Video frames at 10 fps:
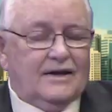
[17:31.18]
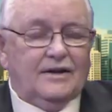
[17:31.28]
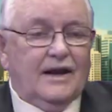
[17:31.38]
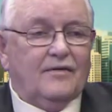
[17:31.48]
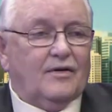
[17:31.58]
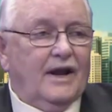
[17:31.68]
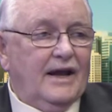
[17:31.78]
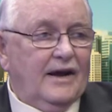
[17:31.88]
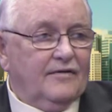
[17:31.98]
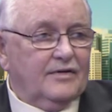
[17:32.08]
could ever
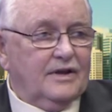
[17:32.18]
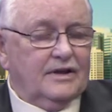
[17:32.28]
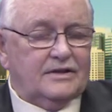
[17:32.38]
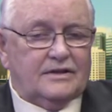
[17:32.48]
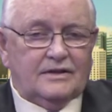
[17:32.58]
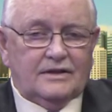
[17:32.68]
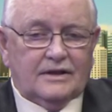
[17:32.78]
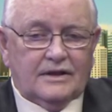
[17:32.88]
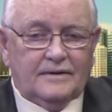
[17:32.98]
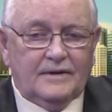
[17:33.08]
have is
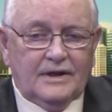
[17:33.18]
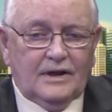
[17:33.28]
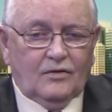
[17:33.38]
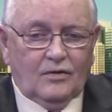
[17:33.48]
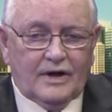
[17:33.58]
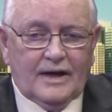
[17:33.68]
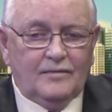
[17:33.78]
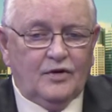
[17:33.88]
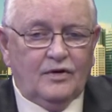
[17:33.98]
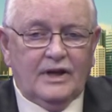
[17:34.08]
uh, what
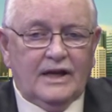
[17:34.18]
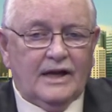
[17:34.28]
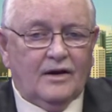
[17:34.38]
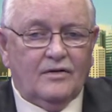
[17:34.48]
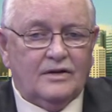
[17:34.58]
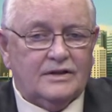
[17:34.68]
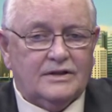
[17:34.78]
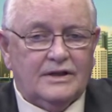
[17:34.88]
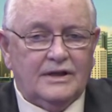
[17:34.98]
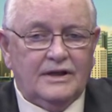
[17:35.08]
I'm doing now is
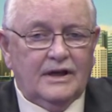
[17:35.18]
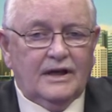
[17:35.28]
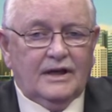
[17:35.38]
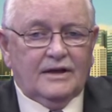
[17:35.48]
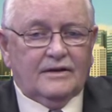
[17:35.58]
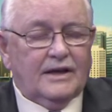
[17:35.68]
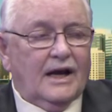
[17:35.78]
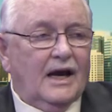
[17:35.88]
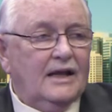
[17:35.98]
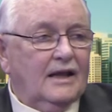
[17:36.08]
the the
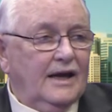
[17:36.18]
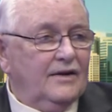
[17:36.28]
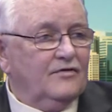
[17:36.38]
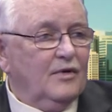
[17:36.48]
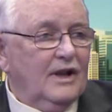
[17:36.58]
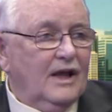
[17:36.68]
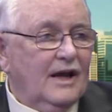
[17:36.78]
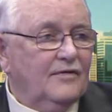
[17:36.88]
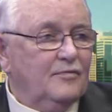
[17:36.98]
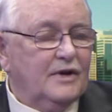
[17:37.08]
highlight of my
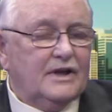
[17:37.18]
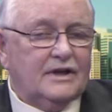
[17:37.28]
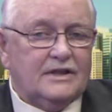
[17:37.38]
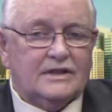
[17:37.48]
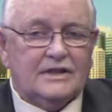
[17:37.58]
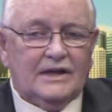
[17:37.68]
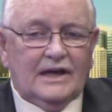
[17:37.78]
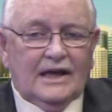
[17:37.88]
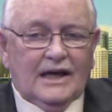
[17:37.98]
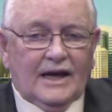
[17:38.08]
life because
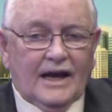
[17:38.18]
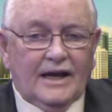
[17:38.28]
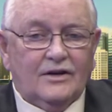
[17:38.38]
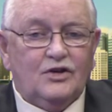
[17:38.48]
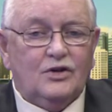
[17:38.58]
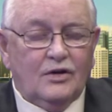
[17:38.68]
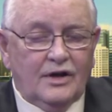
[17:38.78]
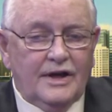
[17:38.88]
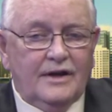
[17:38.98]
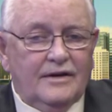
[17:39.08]
I
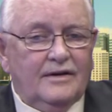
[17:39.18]
enjoy